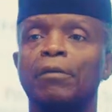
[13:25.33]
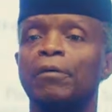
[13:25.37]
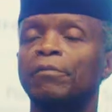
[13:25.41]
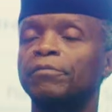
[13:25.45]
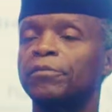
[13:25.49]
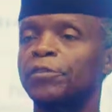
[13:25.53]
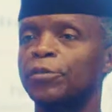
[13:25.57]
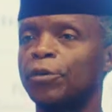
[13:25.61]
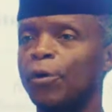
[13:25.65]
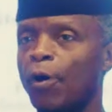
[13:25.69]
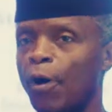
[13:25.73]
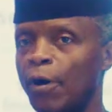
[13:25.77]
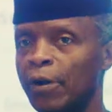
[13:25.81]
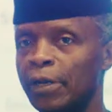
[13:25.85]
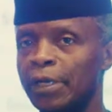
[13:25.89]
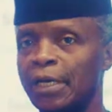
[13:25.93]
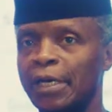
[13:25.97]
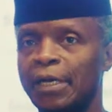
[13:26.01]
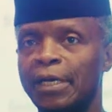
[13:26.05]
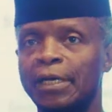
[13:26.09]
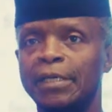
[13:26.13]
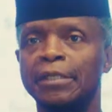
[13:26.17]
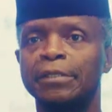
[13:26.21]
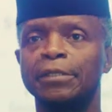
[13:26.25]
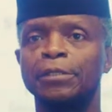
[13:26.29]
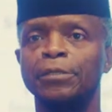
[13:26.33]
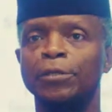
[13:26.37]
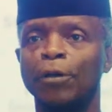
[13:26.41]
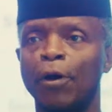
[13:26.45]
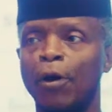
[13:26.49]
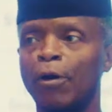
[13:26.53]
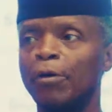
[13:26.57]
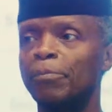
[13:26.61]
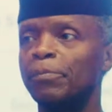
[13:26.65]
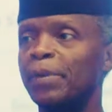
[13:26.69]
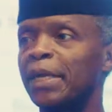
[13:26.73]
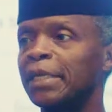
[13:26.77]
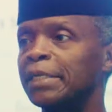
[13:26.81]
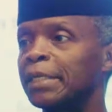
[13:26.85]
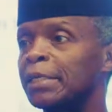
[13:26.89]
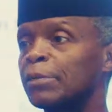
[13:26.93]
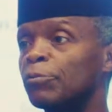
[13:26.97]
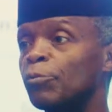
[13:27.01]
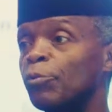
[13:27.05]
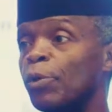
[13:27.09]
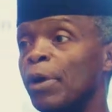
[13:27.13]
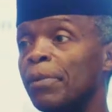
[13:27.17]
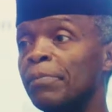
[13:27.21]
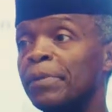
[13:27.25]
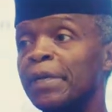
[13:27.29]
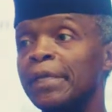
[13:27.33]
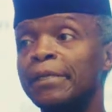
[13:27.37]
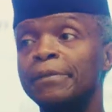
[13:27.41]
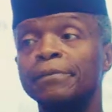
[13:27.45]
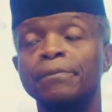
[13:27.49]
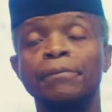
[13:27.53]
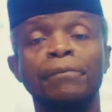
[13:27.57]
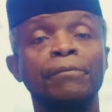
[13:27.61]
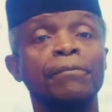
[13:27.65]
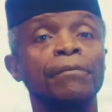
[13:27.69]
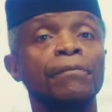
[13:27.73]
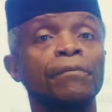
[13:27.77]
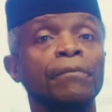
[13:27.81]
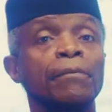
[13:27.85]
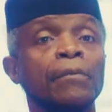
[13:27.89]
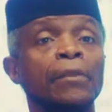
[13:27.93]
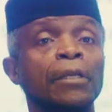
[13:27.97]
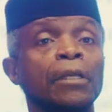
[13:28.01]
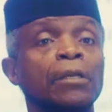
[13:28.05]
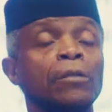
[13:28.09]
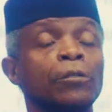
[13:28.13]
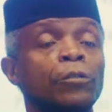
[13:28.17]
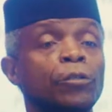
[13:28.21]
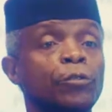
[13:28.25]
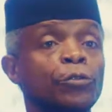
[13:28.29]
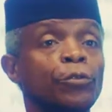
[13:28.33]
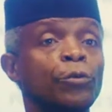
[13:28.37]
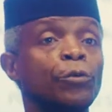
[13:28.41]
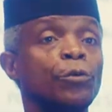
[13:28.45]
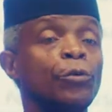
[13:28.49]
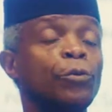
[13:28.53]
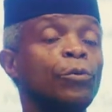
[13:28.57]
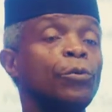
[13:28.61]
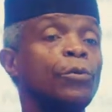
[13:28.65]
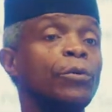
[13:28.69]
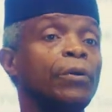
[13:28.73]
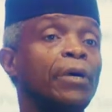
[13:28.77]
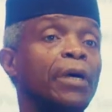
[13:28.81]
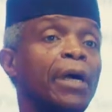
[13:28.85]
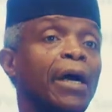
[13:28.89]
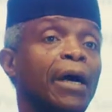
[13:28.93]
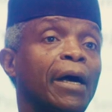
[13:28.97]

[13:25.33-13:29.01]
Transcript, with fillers: scholars, young men and women, to